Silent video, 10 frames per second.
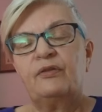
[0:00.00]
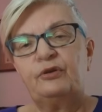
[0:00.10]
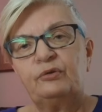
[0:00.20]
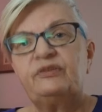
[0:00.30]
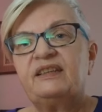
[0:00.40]

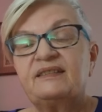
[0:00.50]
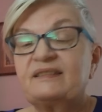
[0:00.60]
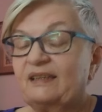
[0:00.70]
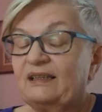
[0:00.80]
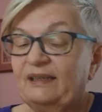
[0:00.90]
Through
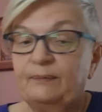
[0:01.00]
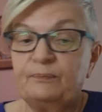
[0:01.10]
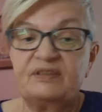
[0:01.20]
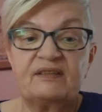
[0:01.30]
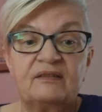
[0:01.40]
these
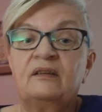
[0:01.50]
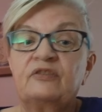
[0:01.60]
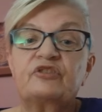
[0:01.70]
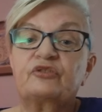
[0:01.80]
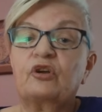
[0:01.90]
clips,
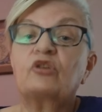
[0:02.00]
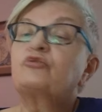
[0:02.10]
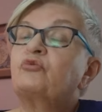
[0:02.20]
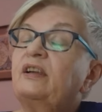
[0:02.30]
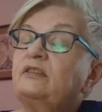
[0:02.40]
Star
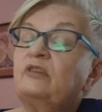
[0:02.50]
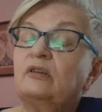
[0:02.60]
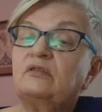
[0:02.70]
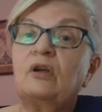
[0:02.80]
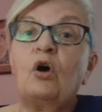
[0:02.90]
Trek
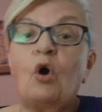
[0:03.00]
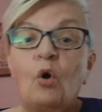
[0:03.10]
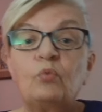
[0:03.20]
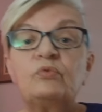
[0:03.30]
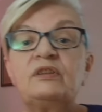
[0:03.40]
not
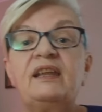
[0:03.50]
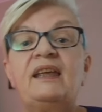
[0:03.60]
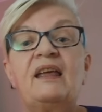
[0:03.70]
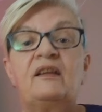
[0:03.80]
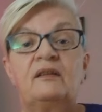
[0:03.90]

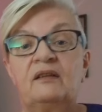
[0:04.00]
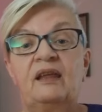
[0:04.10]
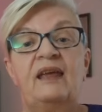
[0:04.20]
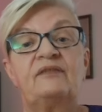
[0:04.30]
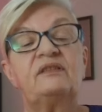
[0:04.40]
only
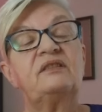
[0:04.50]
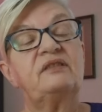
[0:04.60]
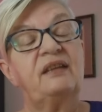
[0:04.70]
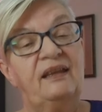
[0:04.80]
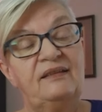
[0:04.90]

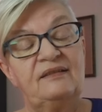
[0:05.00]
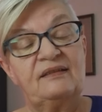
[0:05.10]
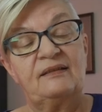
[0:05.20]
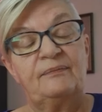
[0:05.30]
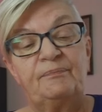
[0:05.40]

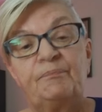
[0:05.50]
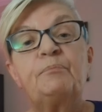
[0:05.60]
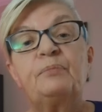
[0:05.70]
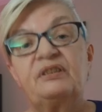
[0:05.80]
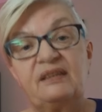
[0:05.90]
entertains,
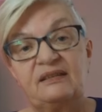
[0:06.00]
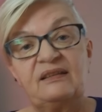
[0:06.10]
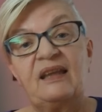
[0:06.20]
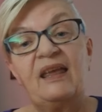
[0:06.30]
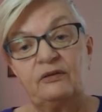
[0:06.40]
but it
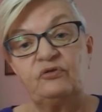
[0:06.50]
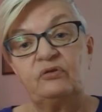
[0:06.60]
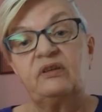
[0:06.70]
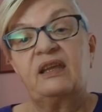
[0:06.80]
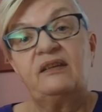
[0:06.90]

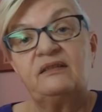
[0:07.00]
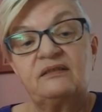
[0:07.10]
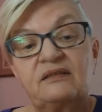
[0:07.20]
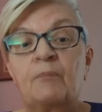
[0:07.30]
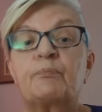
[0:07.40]
educates,
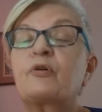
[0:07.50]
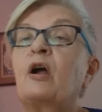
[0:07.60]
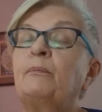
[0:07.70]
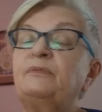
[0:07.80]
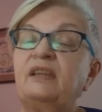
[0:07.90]

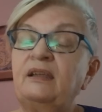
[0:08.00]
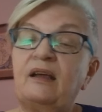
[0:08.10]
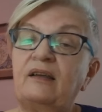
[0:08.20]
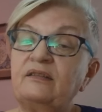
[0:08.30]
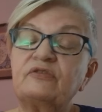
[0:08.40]
prompting
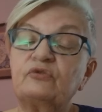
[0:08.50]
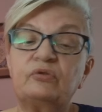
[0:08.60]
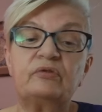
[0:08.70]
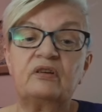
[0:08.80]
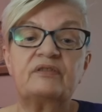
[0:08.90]
us
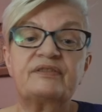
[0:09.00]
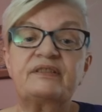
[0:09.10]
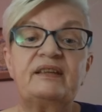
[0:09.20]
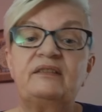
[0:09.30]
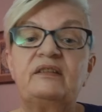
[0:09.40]
to
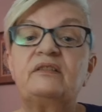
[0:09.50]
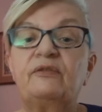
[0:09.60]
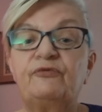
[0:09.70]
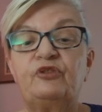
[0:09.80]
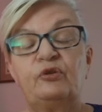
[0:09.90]
consider
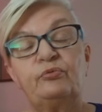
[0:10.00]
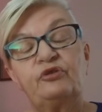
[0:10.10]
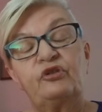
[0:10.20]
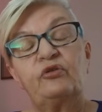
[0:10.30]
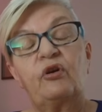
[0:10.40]
the
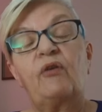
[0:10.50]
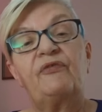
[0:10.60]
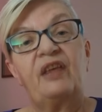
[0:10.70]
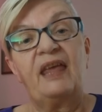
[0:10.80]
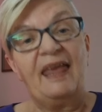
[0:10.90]
future
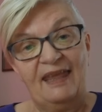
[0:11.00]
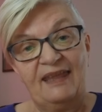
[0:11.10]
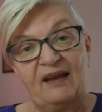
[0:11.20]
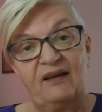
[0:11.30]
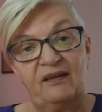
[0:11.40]
of
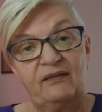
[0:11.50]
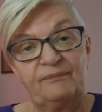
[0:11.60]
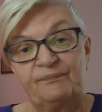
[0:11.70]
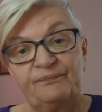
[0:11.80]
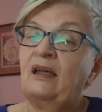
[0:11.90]
AI.
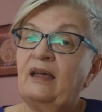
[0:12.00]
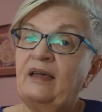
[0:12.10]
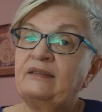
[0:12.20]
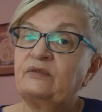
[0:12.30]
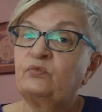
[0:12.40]

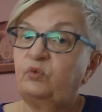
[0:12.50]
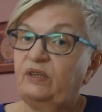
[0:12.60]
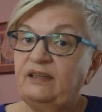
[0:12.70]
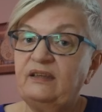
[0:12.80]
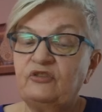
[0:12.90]
As we
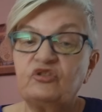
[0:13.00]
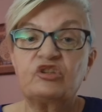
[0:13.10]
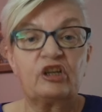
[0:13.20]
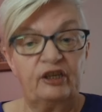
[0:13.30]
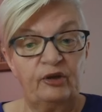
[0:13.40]

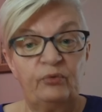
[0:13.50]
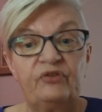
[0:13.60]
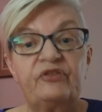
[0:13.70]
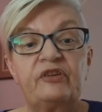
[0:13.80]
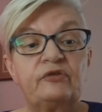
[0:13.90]
inch
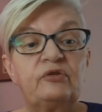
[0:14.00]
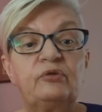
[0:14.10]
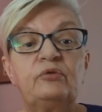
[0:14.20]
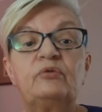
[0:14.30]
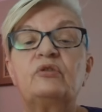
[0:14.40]
closer
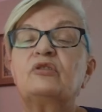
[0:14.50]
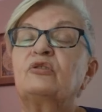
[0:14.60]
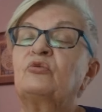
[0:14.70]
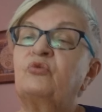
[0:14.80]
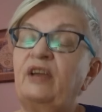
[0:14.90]
to
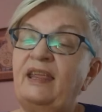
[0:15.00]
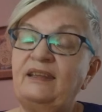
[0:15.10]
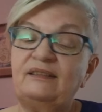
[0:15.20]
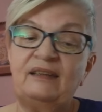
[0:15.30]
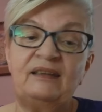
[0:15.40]

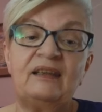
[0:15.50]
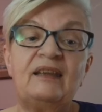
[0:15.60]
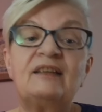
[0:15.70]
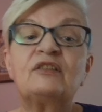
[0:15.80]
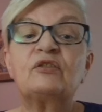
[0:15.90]
creating
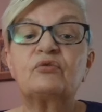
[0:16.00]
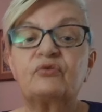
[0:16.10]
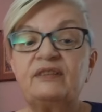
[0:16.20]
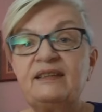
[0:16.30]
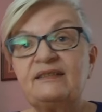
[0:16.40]

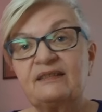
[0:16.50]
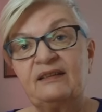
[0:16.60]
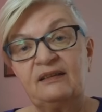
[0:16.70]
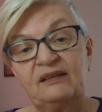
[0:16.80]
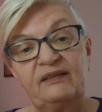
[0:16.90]

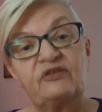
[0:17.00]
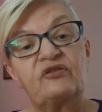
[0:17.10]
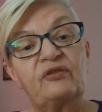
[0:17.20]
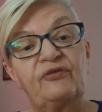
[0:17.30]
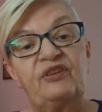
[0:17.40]
increasingly
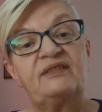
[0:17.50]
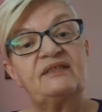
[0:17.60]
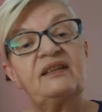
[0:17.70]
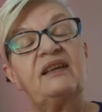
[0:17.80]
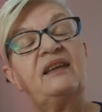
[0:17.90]

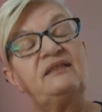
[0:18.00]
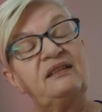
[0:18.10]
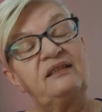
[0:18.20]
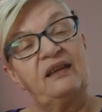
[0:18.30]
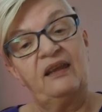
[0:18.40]

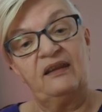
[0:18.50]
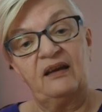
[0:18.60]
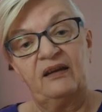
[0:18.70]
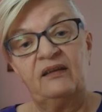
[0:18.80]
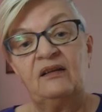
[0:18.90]
sophisticated
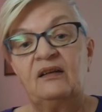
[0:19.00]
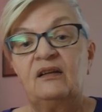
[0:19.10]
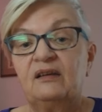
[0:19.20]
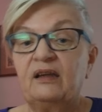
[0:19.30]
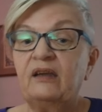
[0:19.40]
AI,
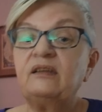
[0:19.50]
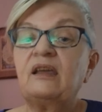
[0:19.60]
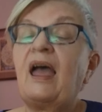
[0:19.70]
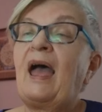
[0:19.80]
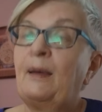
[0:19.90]
like
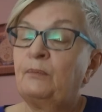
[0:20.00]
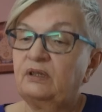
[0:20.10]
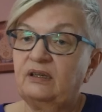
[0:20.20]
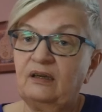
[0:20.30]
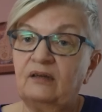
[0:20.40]

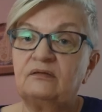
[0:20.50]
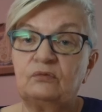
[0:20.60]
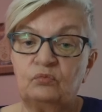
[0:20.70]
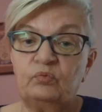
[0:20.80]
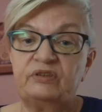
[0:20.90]
Ameca,
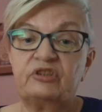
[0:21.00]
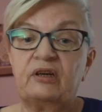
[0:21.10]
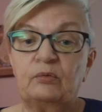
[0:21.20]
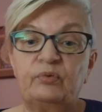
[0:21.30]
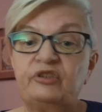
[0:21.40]
which
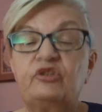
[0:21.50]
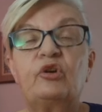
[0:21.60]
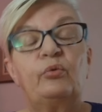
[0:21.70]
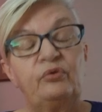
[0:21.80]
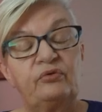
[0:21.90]
I will
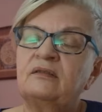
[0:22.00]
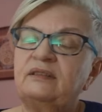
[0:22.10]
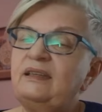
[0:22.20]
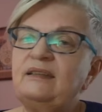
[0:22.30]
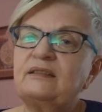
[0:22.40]
show you.
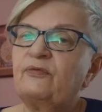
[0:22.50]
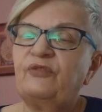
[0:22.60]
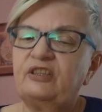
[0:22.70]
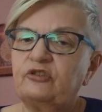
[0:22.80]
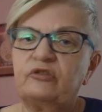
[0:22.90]
These
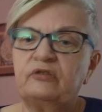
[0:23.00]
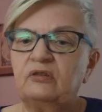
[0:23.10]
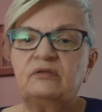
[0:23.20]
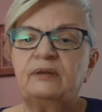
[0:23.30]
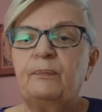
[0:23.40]

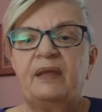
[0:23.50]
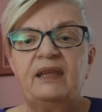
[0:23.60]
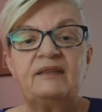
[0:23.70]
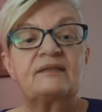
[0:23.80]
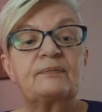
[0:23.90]
fictional
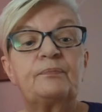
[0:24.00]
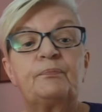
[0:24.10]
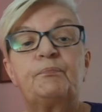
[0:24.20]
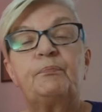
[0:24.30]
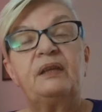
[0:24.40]
debates
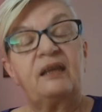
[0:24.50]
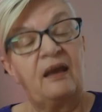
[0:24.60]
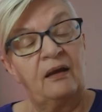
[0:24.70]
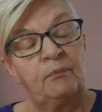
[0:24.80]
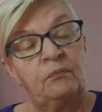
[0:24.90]

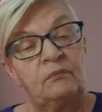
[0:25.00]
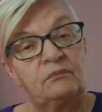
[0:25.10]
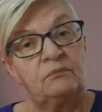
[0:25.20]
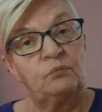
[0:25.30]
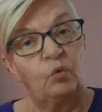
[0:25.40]
become
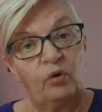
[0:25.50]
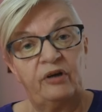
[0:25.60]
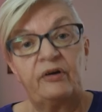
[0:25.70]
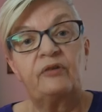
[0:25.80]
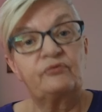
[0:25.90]

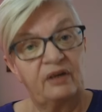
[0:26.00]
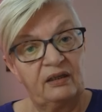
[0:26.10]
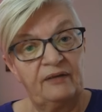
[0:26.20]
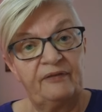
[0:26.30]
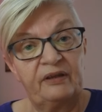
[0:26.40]
more
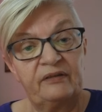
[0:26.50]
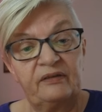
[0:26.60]
relevant.